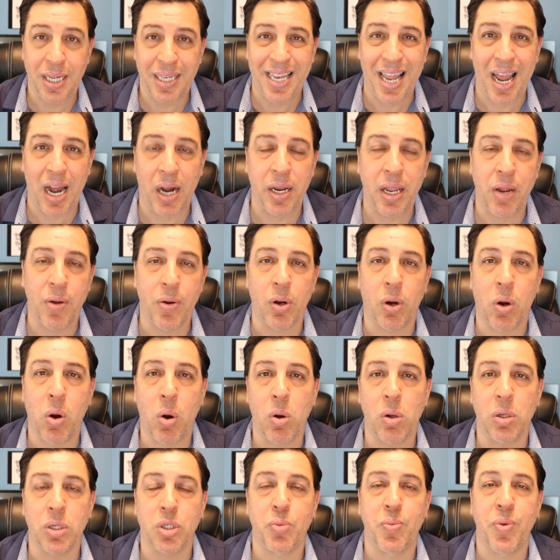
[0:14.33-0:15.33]
down here in
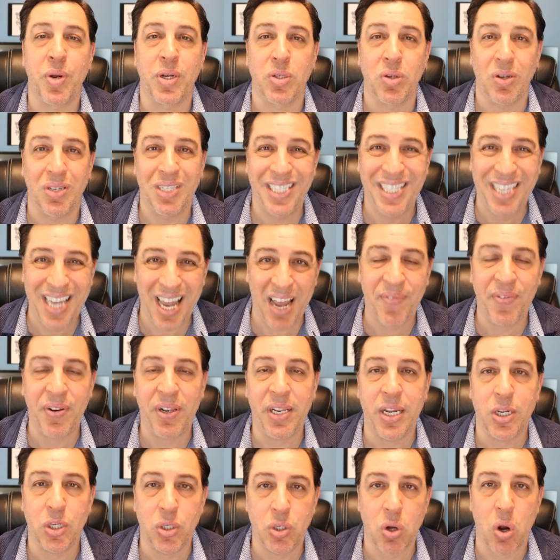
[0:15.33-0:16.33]
Coral Springs are
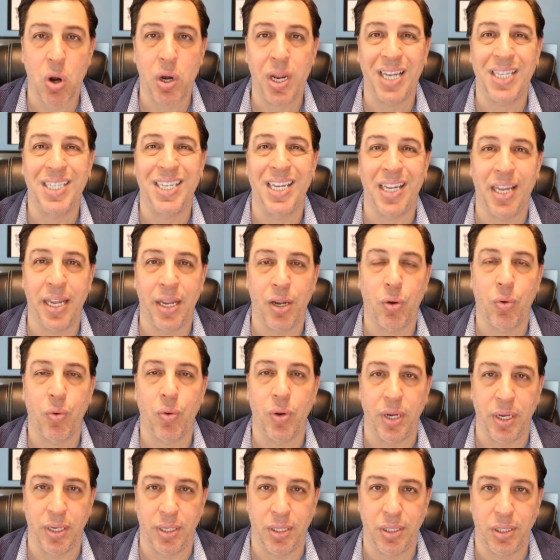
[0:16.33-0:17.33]
definitely starting to
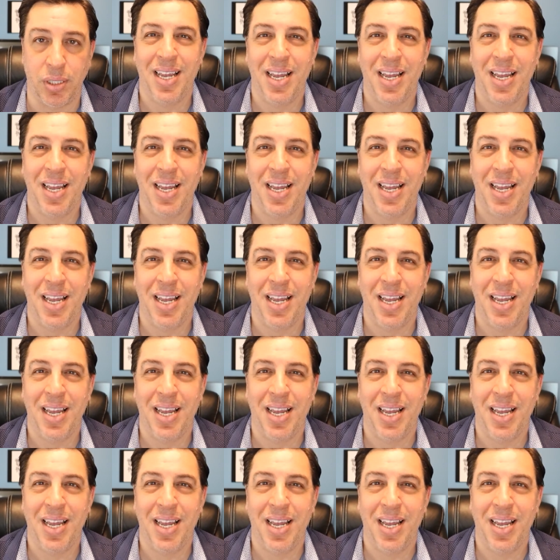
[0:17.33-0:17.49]
increase.